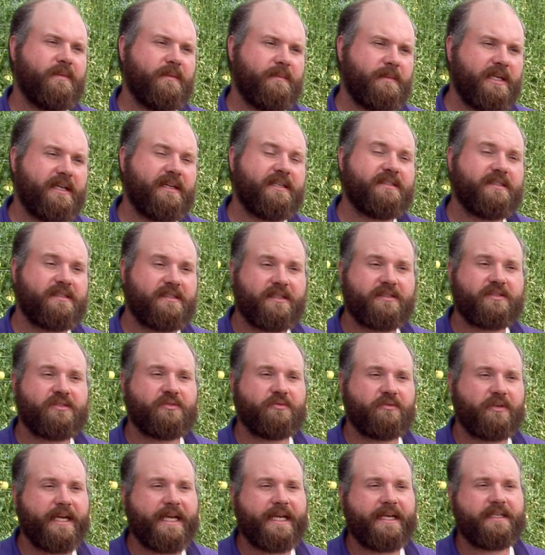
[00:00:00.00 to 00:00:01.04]
Because it doesn't
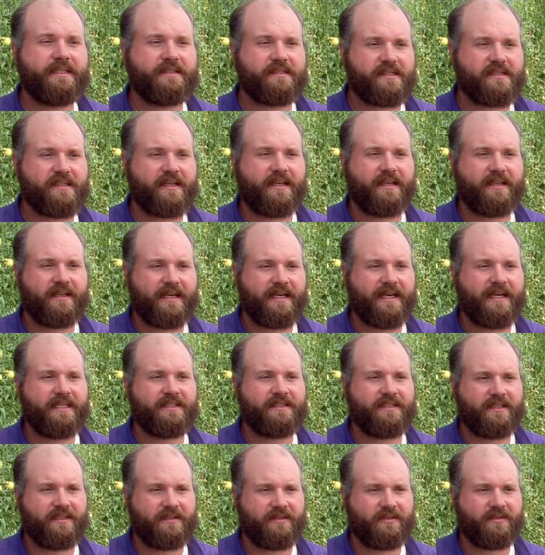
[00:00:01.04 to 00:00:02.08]
rain inside of the high
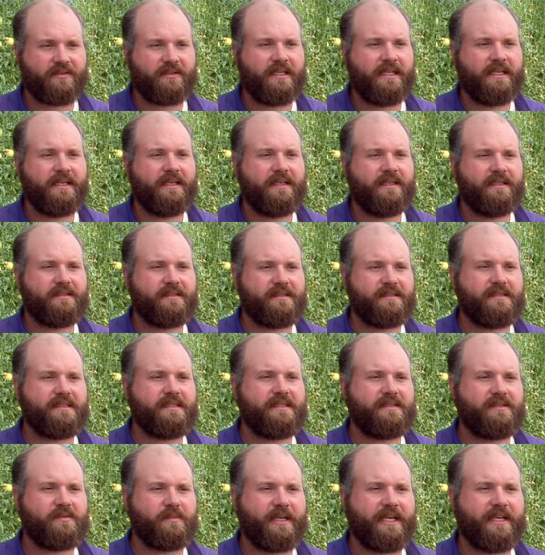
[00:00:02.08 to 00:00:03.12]
tunnel,
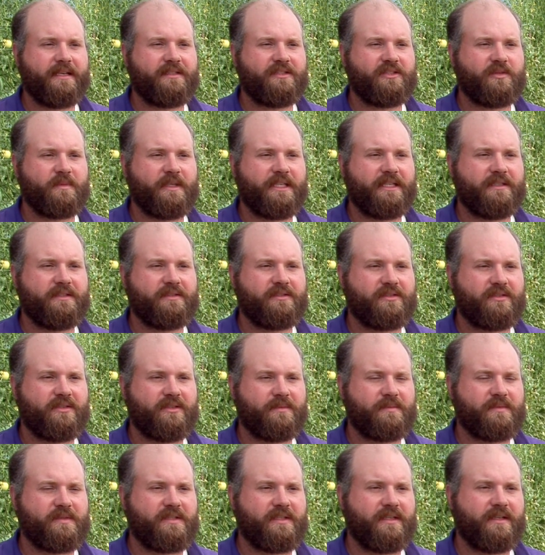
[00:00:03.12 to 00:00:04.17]
disease management in
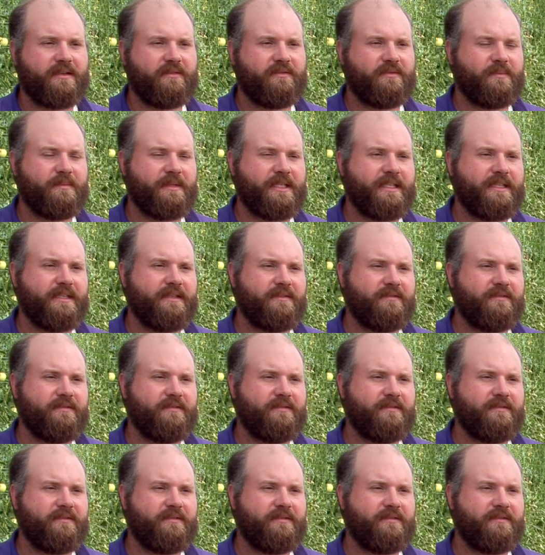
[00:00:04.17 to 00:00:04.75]
terms of many